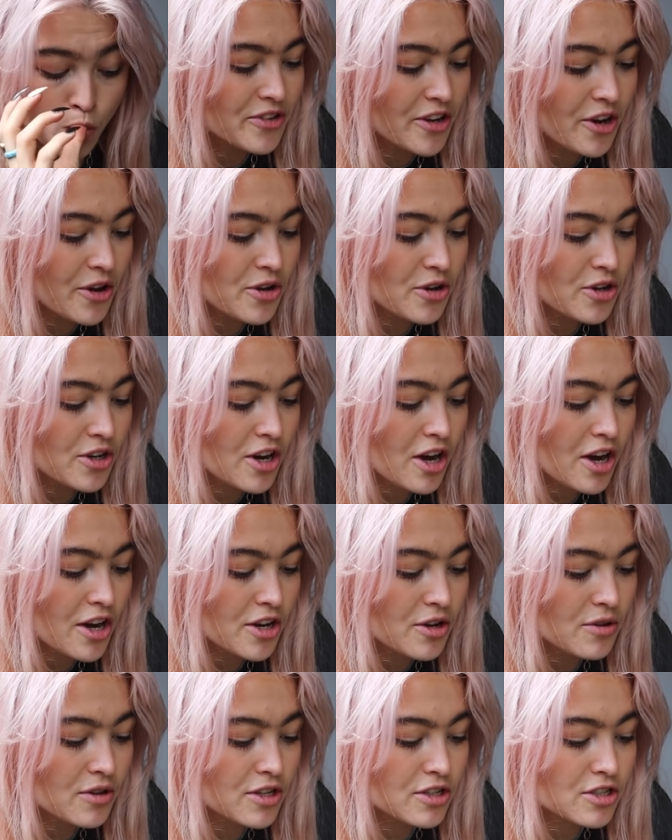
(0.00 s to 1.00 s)
So you could
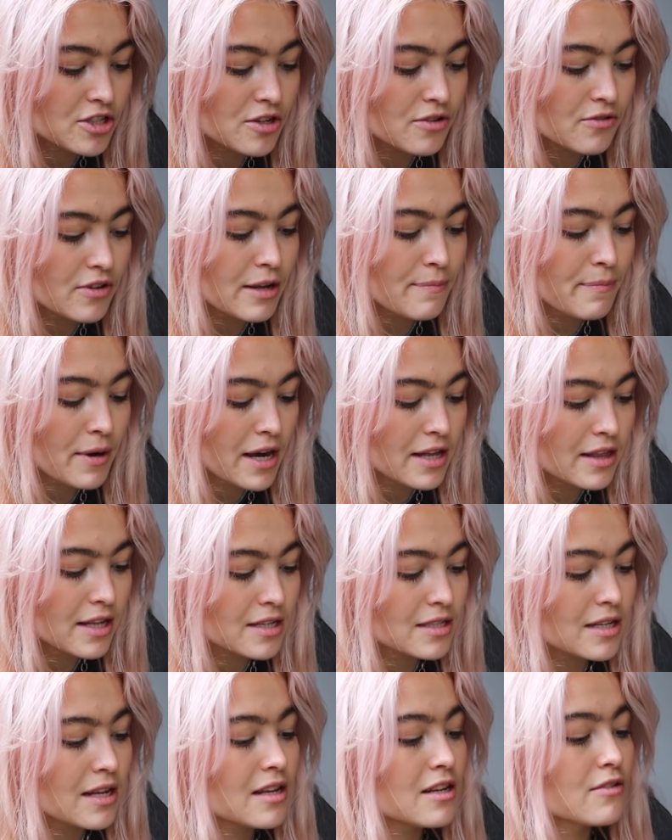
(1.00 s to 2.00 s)
argue that you shouldn't really buy
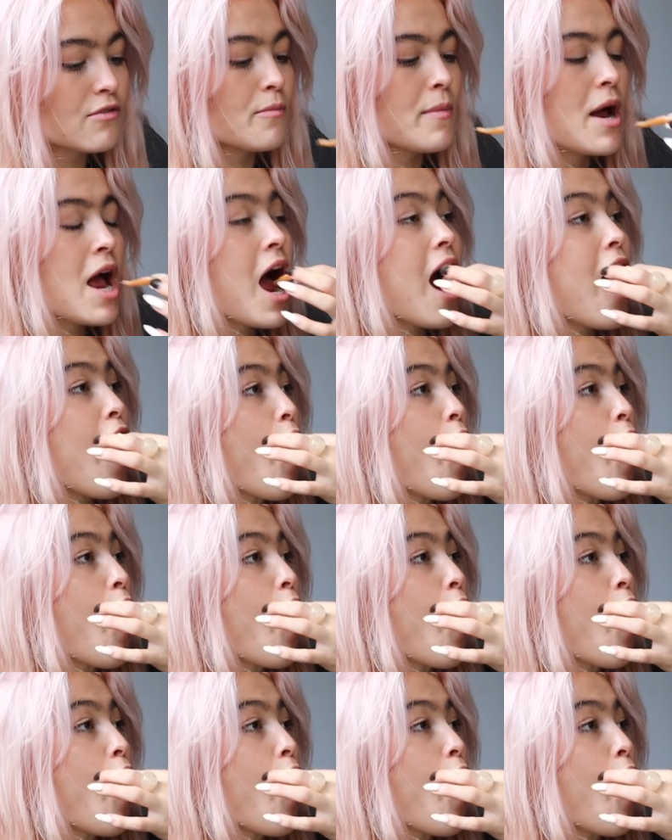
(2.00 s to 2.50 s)
things like this from it.